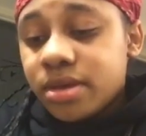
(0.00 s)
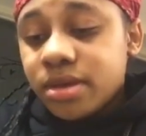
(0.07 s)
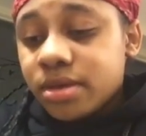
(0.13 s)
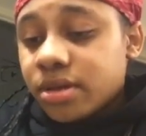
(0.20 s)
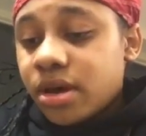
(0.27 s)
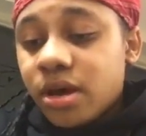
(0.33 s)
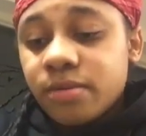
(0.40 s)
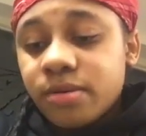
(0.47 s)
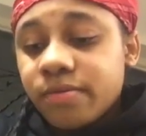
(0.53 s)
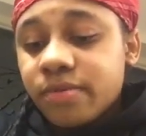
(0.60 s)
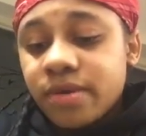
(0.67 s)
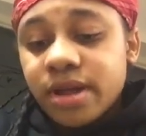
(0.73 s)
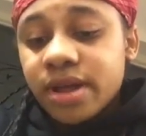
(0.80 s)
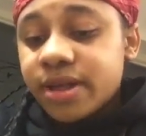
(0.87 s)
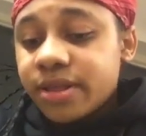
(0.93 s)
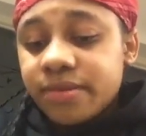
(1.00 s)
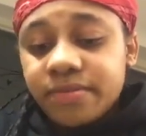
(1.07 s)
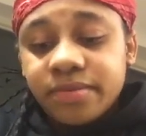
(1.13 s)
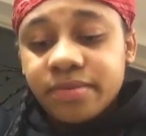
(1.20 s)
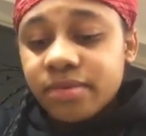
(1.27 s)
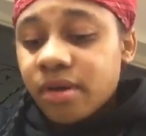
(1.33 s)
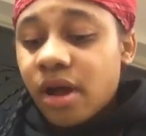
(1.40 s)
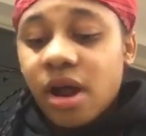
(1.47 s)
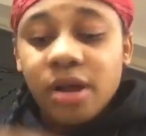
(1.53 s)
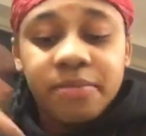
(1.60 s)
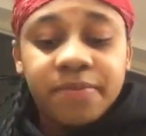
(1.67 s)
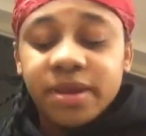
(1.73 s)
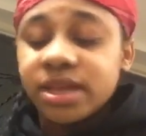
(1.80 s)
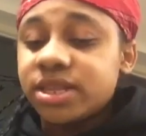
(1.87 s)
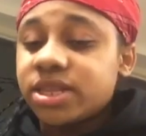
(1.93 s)
Kobe, bro,
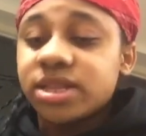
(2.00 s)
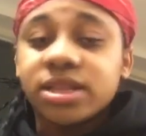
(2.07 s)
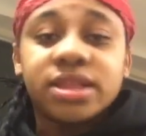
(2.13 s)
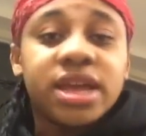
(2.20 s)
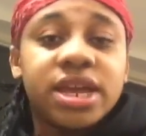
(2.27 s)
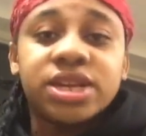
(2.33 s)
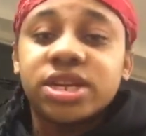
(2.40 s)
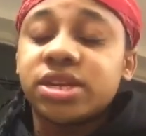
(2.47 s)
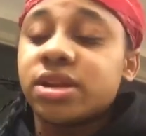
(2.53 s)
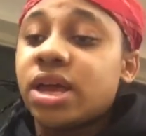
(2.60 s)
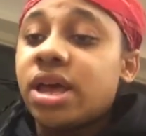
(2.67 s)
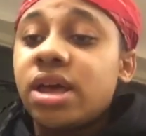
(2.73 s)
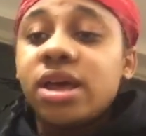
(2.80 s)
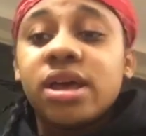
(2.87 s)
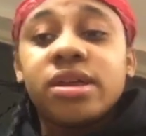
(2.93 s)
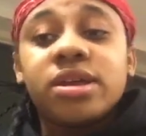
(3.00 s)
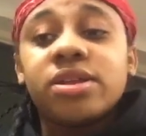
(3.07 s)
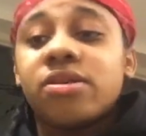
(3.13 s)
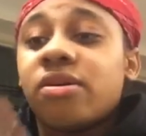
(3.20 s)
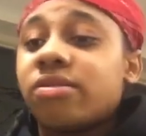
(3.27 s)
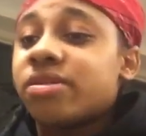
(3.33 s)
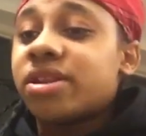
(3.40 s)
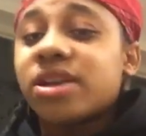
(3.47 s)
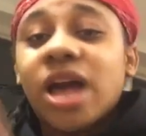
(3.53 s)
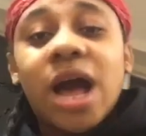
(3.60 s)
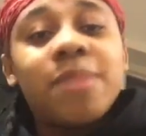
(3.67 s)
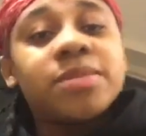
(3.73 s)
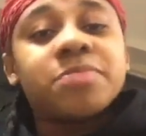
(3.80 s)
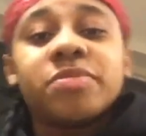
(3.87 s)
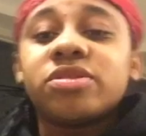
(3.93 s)
RP to the legend. You know, in the
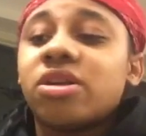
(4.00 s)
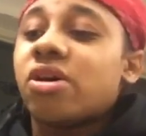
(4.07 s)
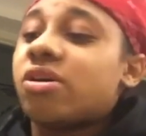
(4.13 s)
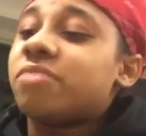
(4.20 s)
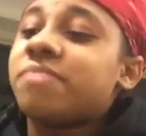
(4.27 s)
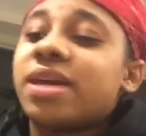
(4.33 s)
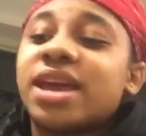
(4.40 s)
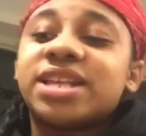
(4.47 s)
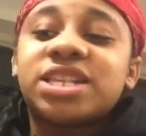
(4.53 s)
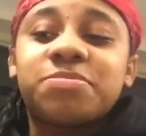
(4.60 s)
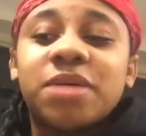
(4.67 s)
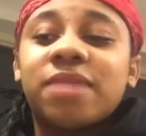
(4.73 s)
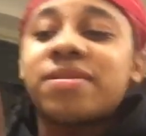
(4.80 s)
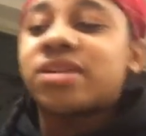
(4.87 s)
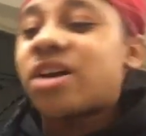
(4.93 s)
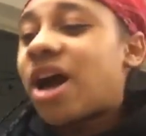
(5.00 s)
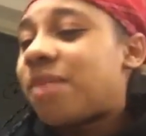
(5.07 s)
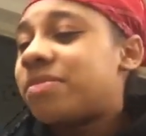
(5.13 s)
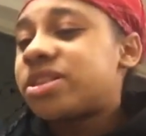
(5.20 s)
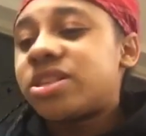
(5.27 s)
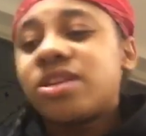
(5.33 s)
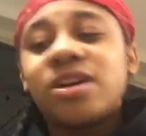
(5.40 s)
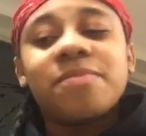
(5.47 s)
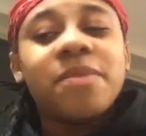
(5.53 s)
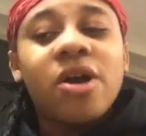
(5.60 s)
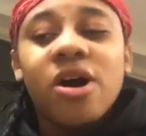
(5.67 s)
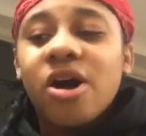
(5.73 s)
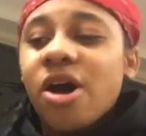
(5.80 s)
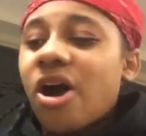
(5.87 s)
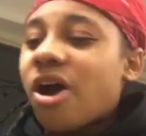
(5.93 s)
comments below, man, spam the comments
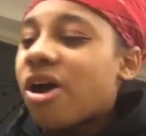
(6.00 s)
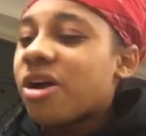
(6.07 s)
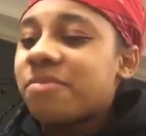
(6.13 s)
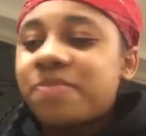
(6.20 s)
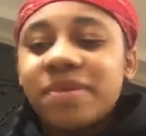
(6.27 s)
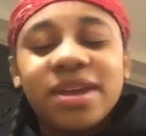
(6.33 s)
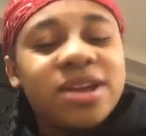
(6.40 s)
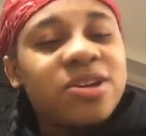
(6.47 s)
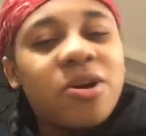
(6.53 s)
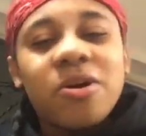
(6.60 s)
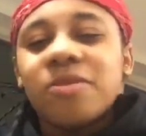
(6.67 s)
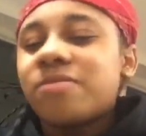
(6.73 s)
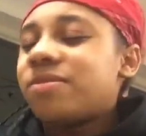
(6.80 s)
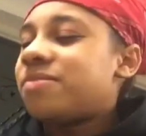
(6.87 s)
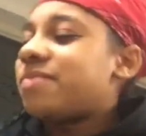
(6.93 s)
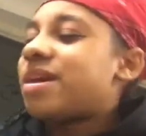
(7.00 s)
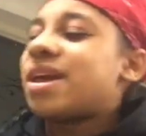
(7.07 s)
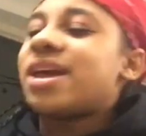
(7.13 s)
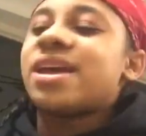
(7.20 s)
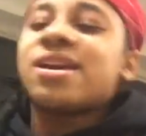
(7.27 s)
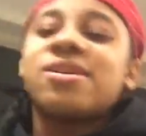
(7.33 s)
up, RP Kobe, man.